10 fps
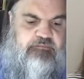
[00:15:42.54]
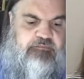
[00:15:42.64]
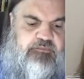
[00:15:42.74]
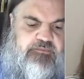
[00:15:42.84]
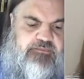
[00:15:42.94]

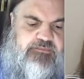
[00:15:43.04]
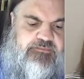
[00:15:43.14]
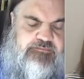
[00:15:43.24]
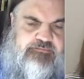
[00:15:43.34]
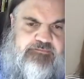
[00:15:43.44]

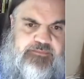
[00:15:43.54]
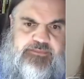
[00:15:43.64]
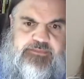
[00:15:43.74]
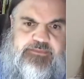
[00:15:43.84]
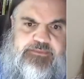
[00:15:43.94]

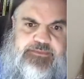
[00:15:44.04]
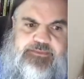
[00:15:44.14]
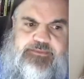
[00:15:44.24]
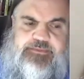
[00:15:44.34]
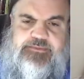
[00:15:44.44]

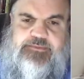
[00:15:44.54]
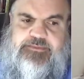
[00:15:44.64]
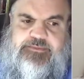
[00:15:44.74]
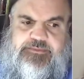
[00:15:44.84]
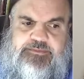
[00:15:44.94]

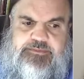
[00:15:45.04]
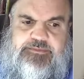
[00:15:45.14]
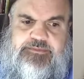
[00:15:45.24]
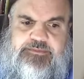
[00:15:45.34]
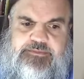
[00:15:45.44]

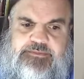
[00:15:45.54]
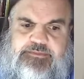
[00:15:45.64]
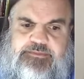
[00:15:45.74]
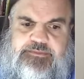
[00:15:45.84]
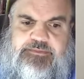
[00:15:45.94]

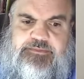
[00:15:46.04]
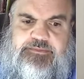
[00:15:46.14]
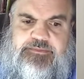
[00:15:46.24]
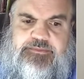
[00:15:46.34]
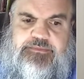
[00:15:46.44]

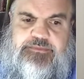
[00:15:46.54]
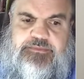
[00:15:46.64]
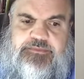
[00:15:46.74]
[no speech]